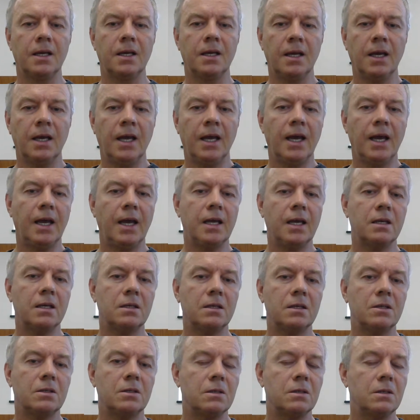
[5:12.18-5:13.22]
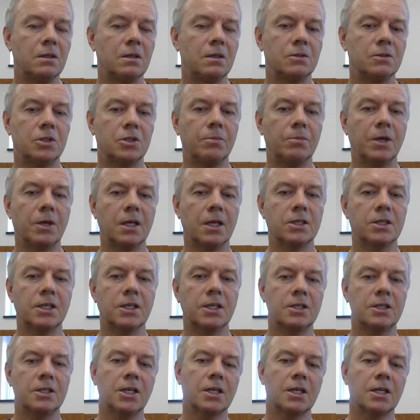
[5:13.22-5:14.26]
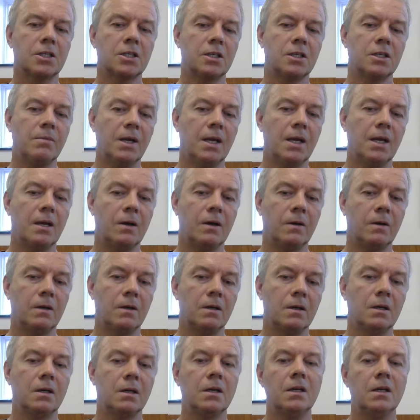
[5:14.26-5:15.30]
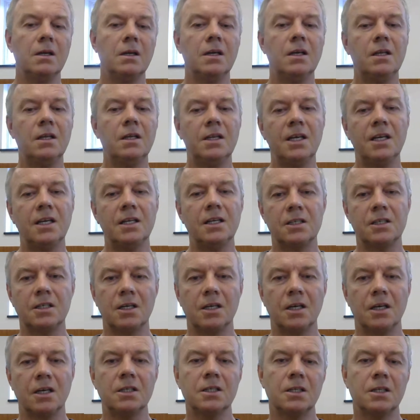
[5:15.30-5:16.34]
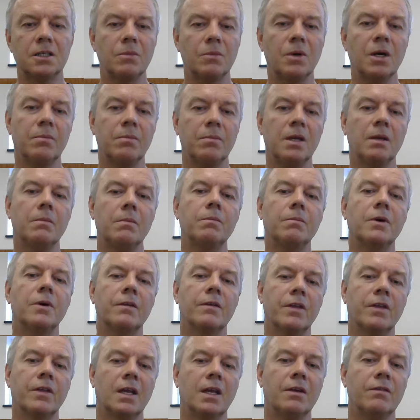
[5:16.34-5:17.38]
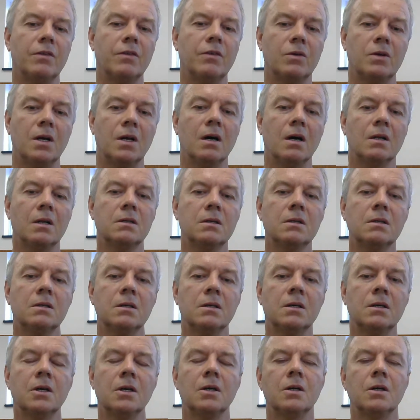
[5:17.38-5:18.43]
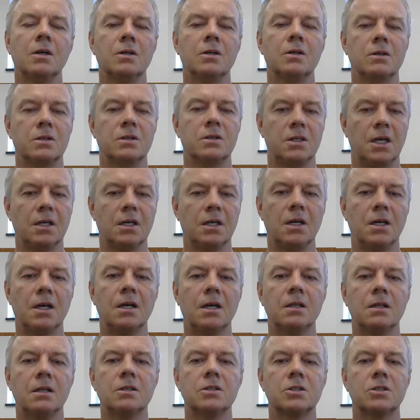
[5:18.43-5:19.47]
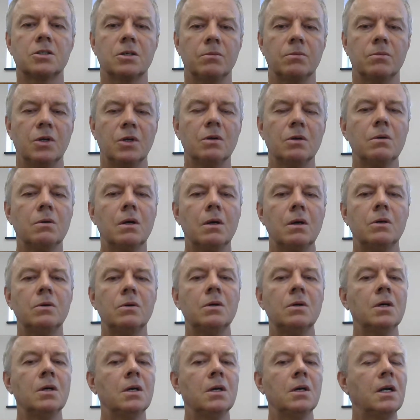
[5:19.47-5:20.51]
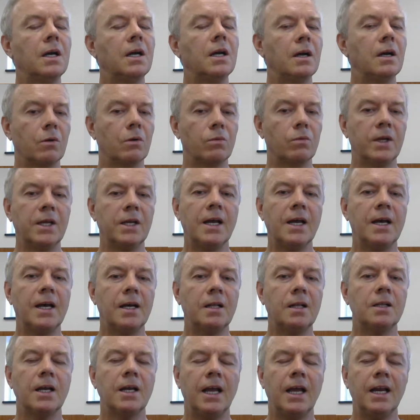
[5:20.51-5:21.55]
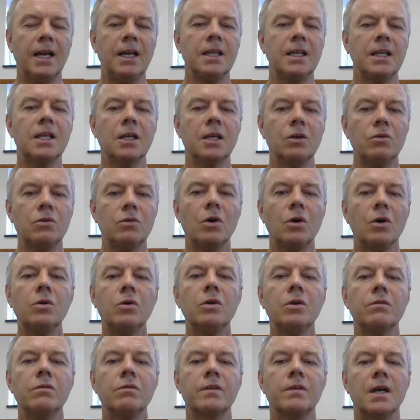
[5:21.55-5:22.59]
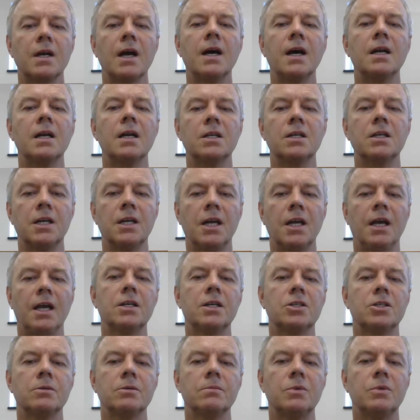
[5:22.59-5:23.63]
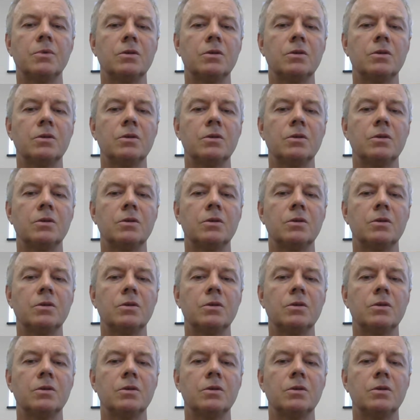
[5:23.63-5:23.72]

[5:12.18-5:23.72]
And somebody can say the check's in the mail, and that's nice, it might be, but if they give you $1, $10, some euro, real, anything, you know you've got a tangible